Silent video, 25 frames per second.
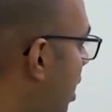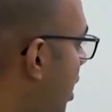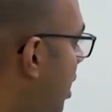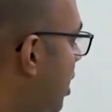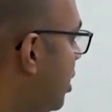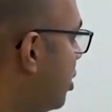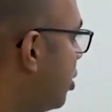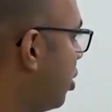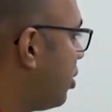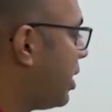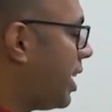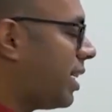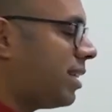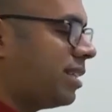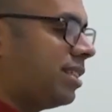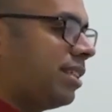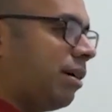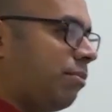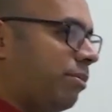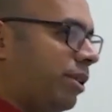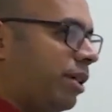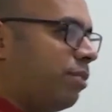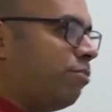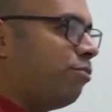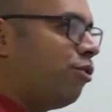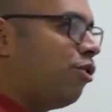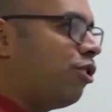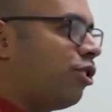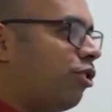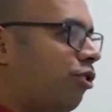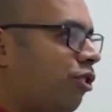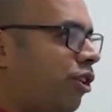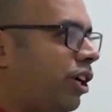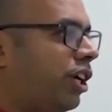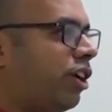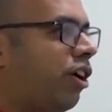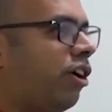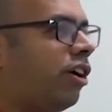So there is something more
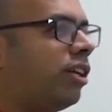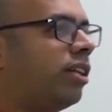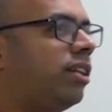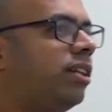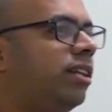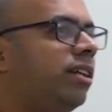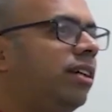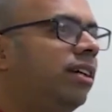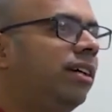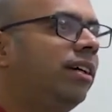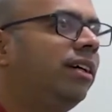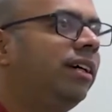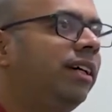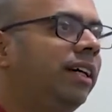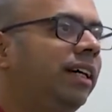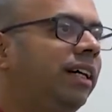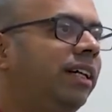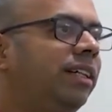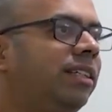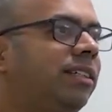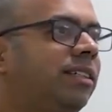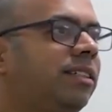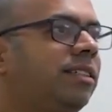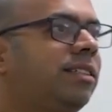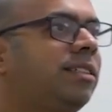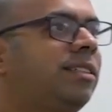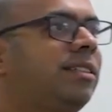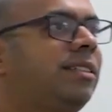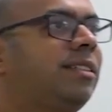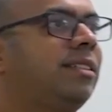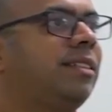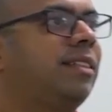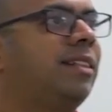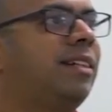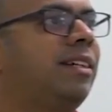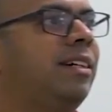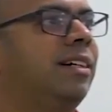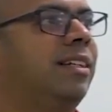going on. It's
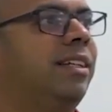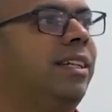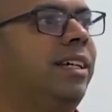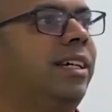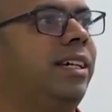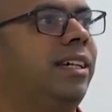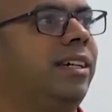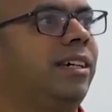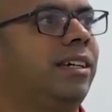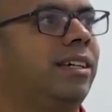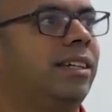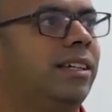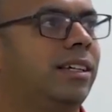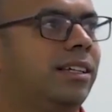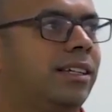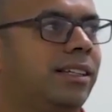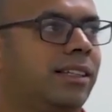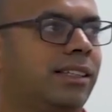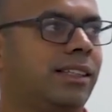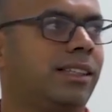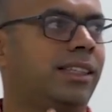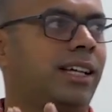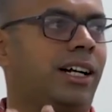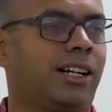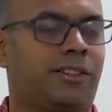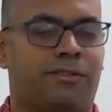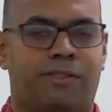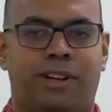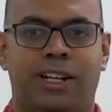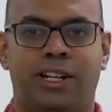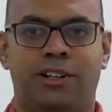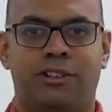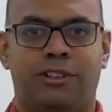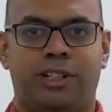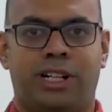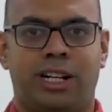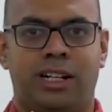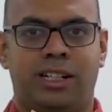really that when
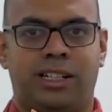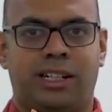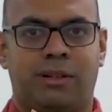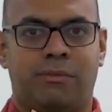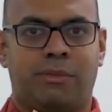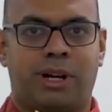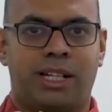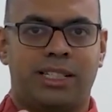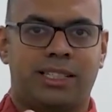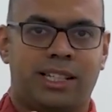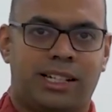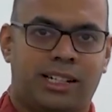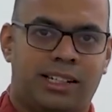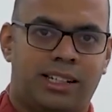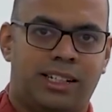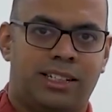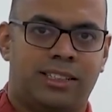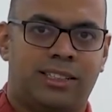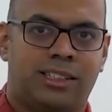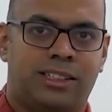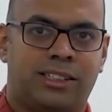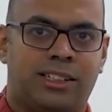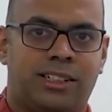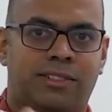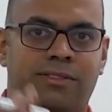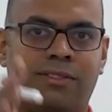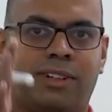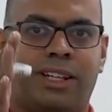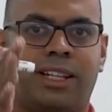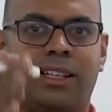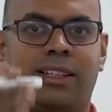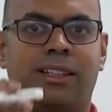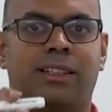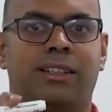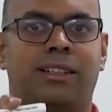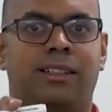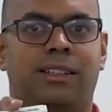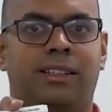you tilt a bicycle a certain
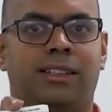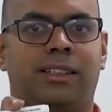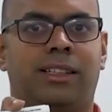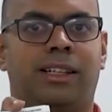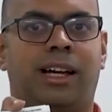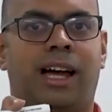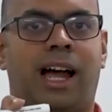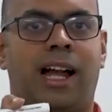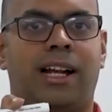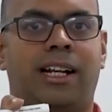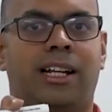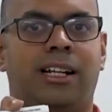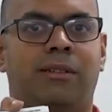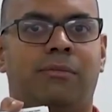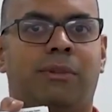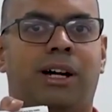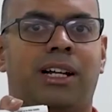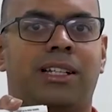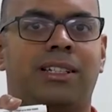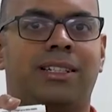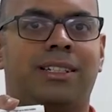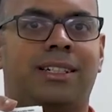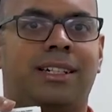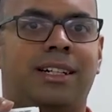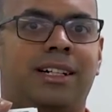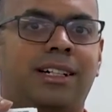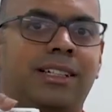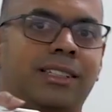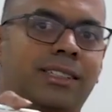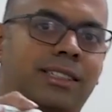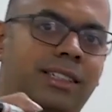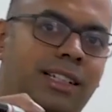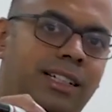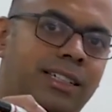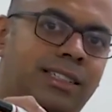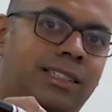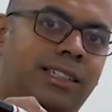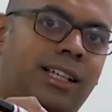way, the handlebar steers
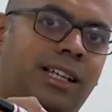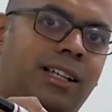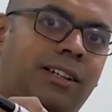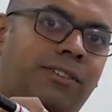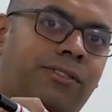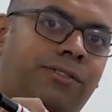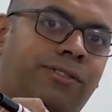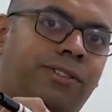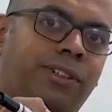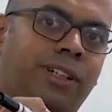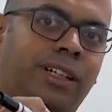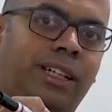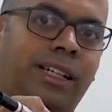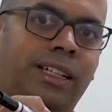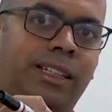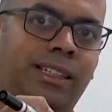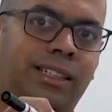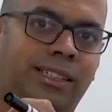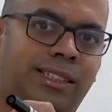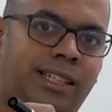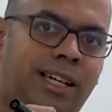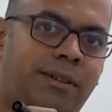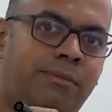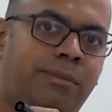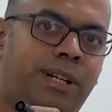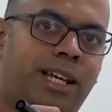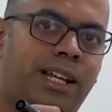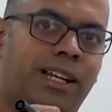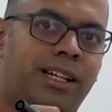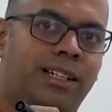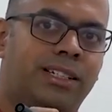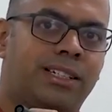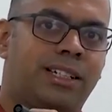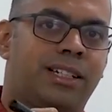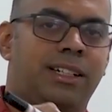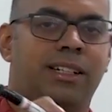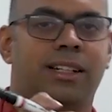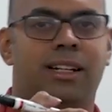itself in the same
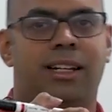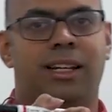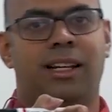direction